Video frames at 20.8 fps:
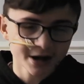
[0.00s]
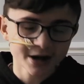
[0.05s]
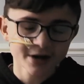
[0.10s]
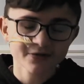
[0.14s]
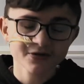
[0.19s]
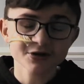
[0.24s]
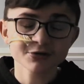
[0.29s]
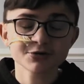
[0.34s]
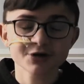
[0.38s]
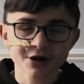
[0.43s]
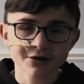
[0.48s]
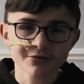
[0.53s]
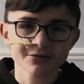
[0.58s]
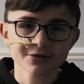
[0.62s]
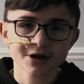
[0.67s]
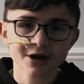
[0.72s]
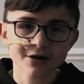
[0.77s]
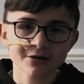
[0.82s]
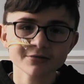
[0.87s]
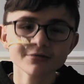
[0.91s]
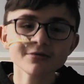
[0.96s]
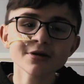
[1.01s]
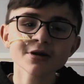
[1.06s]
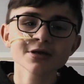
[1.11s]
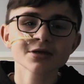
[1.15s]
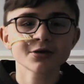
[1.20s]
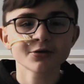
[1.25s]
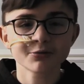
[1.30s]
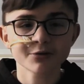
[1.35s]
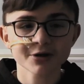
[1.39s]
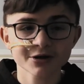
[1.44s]
If you don't know
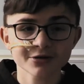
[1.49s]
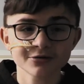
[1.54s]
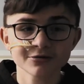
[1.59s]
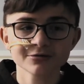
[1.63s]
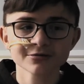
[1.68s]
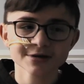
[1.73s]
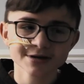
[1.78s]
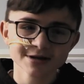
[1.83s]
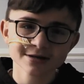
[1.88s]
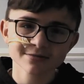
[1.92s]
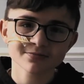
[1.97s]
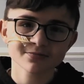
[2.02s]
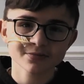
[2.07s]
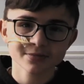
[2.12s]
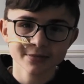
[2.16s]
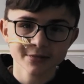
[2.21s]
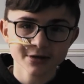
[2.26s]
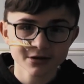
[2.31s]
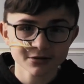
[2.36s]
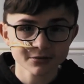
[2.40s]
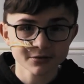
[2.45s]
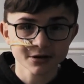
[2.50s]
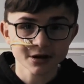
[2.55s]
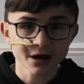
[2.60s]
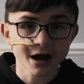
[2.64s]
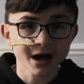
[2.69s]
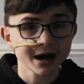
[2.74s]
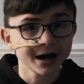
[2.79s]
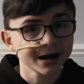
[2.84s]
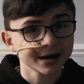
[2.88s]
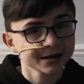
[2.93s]
The Wiggles,
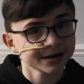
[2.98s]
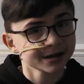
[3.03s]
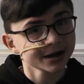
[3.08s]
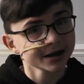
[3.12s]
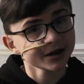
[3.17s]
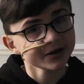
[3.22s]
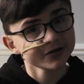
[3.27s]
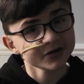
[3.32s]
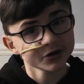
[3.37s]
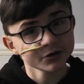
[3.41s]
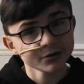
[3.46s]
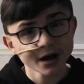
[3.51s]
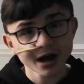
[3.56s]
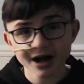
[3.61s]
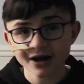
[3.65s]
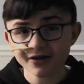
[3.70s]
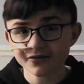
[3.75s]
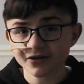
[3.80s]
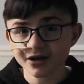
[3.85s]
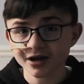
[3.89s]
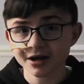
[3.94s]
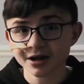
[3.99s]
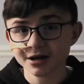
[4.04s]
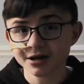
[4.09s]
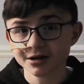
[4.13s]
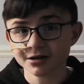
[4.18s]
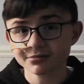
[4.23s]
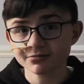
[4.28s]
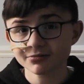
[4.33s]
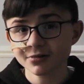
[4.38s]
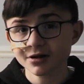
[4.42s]
and if you have a